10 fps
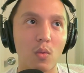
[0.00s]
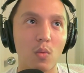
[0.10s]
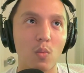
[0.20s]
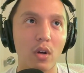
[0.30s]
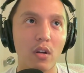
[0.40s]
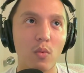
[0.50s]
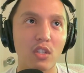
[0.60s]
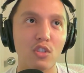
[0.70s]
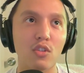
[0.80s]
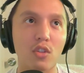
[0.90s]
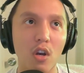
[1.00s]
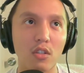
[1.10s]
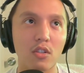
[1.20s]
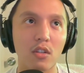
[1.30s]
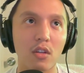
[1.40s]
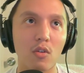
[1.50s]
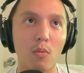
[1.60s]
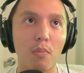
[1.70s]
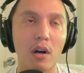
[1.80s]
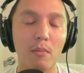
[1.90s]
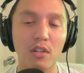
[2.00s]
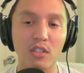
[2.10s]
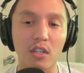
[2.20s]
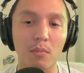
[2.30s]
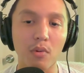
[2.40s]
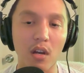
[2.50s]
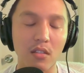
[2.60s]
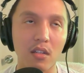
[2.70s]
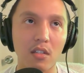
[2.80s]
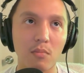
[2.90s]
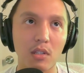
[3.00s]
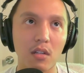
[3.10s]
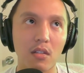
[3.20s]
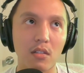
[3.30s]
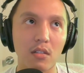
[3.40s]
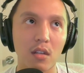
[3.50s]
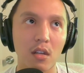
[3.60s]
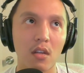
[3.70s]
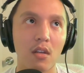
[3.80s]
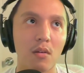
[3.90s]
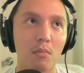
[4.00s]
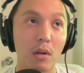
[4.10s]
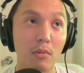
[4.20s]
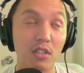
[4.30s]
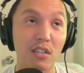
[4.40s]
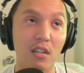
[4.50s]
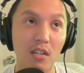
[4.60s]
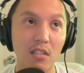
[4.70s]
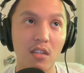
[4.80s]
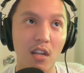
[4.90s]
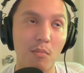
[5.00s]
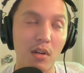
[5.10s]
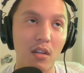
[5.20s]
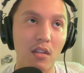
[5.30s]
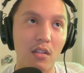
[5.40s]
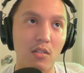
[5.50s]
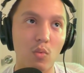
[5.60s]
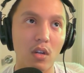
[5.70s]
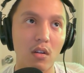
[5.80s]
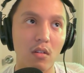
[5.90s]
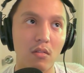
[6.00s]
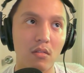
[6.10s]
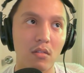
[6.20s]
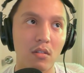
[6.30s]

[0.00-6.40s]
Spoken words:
what is your thoughts on the whole publishing process? Because publishing does take money as well,